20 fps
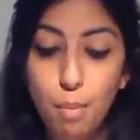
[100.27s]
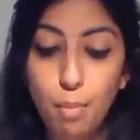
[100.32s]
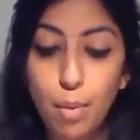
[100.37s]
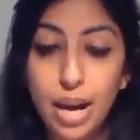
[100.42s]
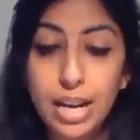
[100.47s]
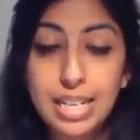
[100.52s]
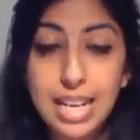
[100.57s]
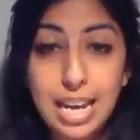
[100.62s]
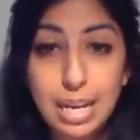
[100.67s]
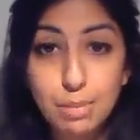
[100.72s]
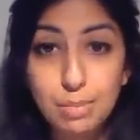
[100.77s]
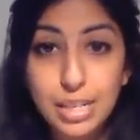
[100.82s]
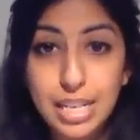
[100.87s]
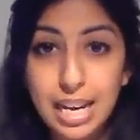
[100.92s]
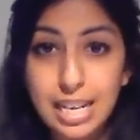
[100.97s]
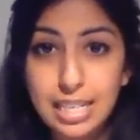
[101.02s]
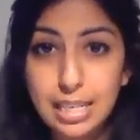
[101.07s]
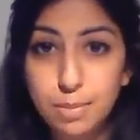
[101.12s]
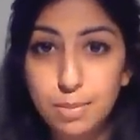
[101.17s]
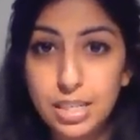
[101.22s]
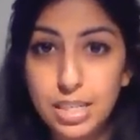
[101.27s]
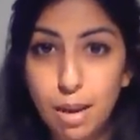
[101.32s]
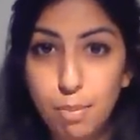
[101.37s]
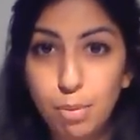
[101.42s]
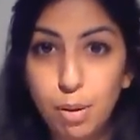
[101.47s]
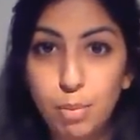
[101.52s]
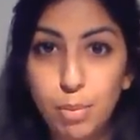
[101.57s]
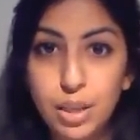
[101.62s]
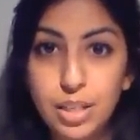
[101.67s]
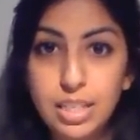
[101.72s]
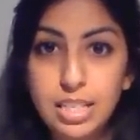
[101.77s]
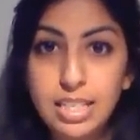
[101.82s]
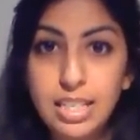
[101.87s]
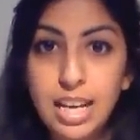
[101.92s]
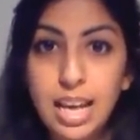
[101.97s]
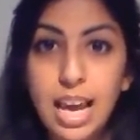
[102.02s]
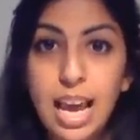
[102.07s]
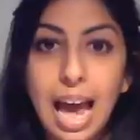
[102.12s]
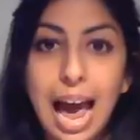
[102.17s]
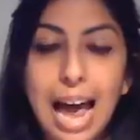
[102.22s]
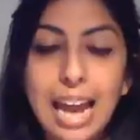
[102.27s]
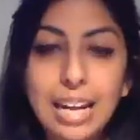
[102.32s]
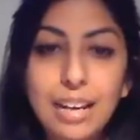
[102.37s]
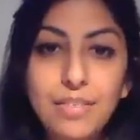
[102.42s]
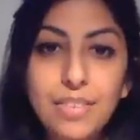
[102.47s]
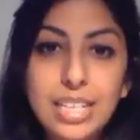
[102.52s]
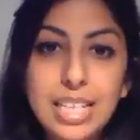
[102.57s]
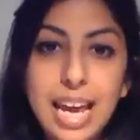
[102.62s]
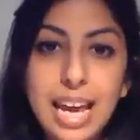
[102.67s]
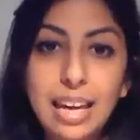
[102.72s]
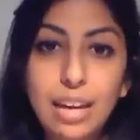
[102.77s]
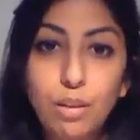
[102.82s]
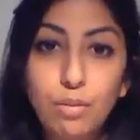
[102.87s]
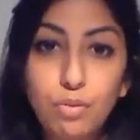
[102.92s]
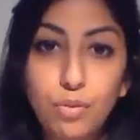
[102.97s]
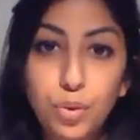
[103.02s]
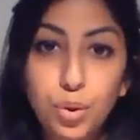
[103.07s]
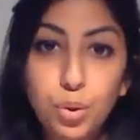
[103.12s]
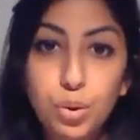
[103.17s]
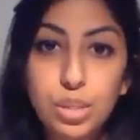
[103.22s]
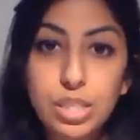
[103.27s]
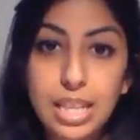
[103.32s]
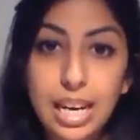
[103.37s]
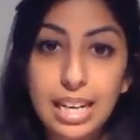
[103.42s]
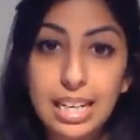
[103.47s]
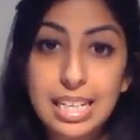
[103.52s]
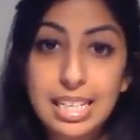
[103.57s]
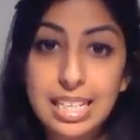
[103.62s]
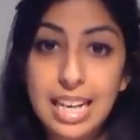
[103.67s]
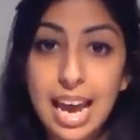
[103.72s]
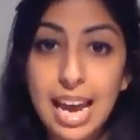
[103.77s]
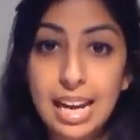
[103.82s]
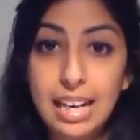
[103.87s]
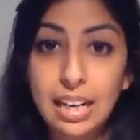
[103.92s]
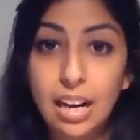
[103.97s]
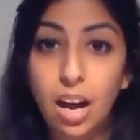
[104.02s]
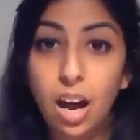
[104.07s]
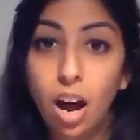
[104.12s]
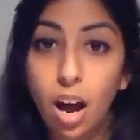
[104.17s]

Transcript: by taking potassium supplements and even taking foods that contain